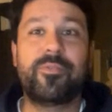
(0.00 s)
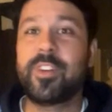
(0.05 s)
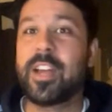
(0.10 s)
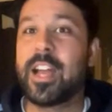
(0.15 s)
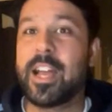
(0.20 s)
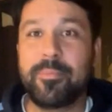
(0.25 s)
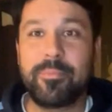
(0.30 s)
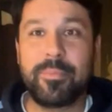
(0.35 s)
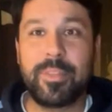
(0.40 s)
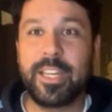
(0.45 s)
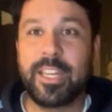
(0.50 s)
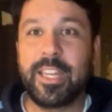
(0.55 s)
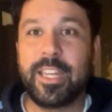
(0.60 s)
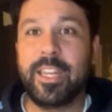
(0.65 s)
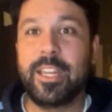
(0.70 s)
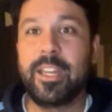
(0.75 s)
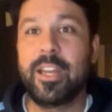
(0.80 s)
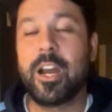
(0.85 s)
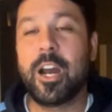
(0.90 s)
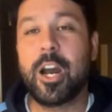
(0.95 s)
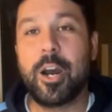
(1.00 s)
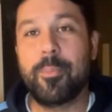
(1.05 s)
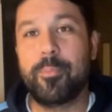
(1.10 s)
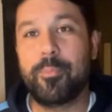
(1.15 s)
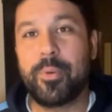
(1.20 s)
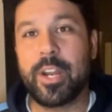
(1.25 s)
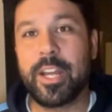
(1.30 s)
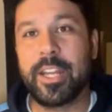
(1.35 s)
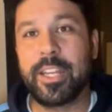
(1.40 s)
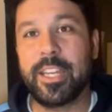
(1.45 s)
family,
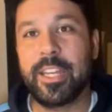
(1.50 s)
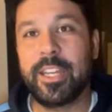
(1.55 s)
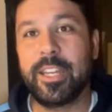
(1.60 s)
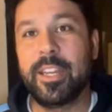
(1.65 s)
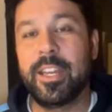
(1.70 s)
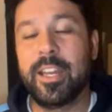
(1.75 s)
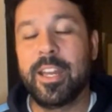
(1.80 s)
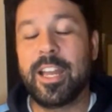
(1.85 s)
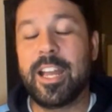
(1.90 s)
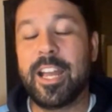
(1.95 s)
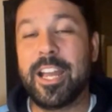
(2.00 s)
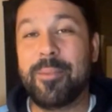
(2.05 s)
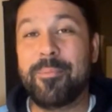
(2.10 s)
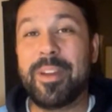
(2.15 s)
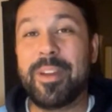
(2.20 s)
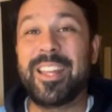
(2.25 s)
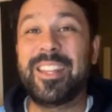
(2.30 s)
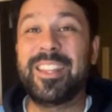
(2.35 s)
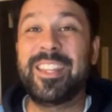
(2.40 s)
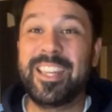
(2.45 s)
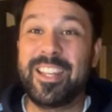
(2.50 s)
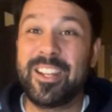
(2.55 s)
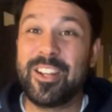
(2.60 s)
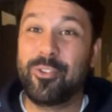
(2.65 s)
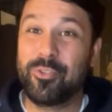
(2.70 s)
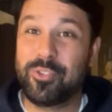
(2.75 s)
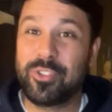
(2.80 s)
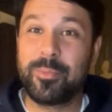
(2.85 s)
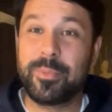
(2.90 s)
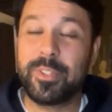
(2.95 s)
upbringing, and then
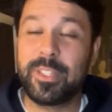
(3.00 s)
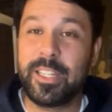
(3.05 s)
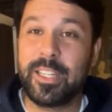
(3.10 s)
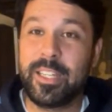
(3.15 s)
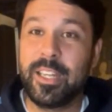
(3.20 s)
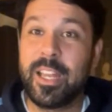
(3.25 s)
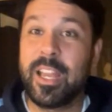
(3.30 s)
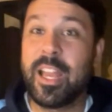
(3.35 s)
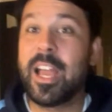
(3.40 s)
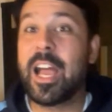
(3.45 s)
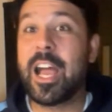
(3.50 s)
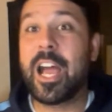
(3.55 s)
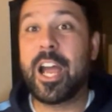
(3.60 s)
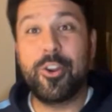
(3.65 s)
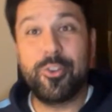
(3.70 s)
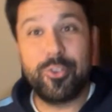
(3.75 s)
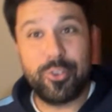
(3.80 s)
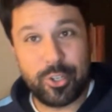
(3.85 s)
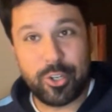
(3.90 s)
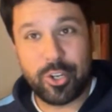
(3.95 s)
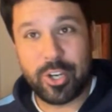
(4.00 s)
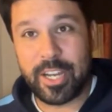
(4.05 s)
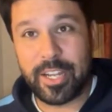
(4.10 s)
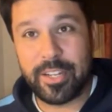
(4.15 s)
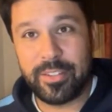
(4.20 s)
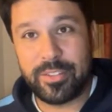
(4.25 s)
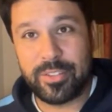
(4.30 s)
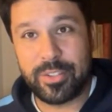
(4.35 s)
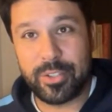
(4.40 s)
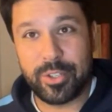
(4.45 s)
ultimately how you got
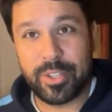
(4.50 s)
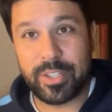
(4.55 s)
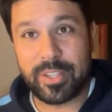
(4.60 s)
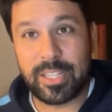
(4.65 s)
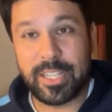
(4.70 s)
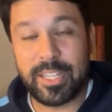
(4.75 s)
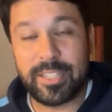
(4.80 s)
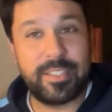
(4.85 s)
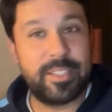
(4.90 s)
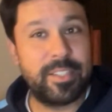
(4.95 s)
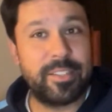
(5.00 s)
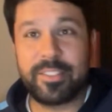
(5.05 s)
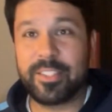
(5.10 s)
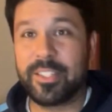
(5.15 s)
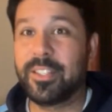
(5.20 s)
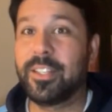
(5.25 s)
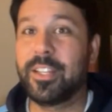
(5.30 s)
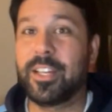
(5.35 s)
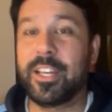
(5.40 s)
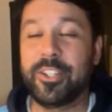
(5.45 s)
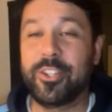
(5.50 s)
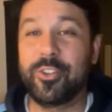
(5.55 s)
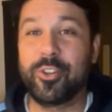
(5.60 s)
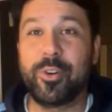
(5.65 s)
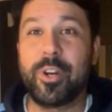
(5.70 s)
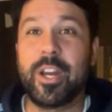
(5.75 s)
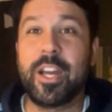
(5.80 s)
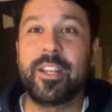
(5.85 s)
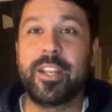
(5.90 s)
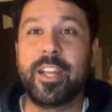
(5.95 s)
into athletics and
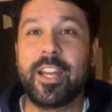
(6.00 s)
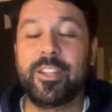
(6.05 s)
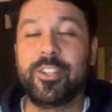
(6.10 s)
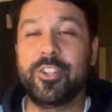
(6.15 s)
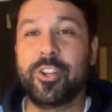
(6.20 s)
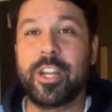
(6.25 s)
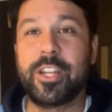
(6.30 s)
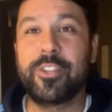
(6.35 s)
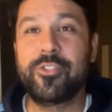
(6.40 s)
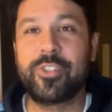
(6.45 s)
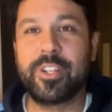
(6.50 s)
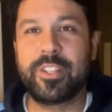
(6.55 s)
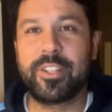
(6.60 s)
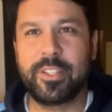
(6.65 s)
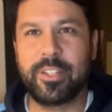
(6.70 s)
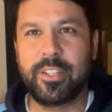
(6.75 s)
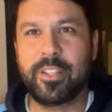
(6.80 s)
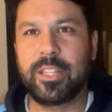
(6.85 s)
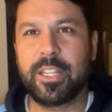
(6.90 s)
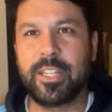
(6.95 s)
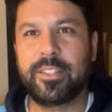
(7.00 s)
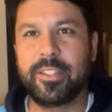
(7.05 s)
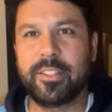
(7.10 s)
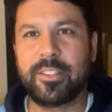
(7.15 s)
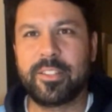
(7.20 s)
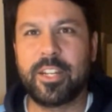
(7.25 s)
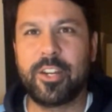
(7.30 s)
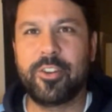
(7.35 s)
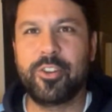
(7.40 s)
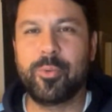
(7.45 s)
your interest in
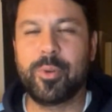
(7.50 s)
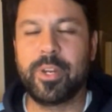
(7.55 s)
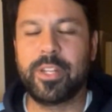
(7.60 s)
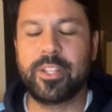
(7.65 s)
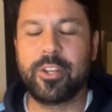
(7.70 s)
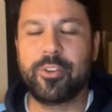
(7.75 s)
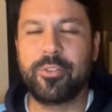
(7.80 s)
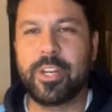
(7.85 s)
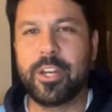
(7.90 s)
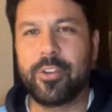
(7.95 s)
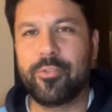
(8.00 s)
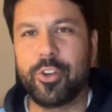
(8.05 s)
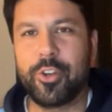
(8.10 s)
athletics and how you went down that